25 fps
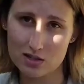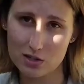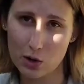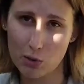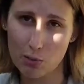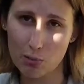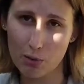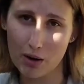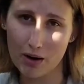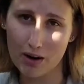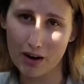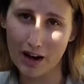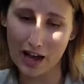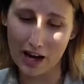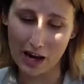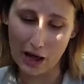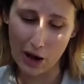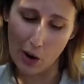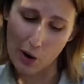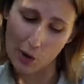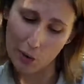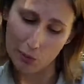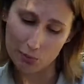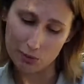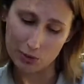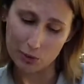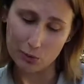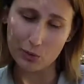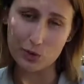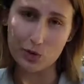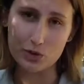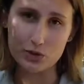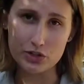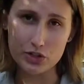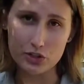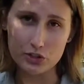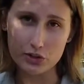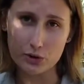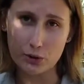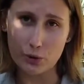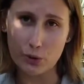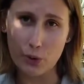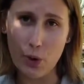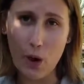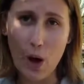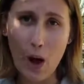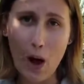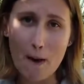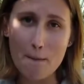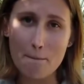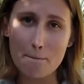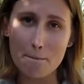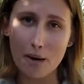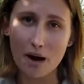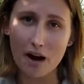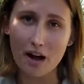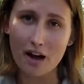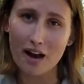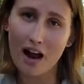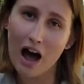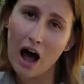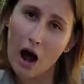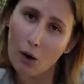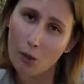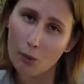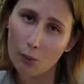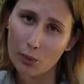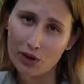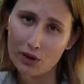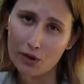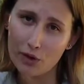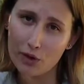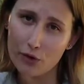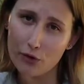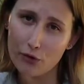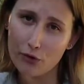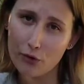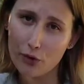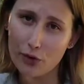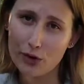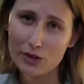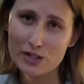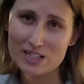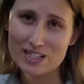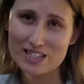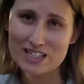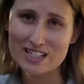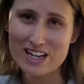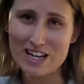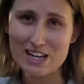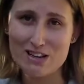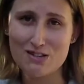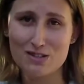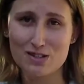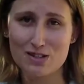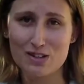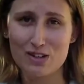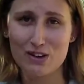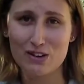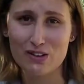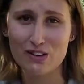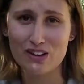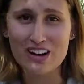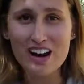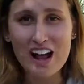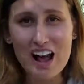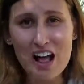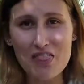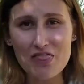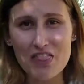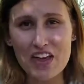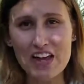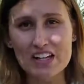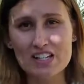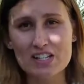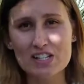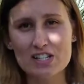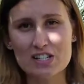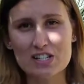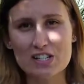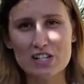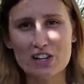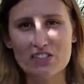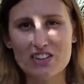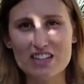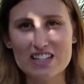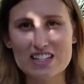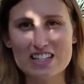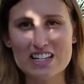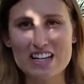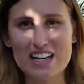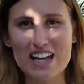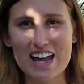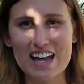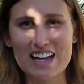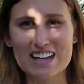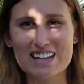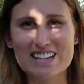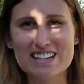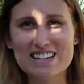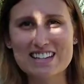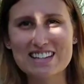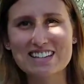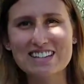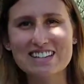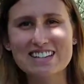notebook, and I hope you will too, but we look forward to seeing you soon. Thanks, Conservancy kids.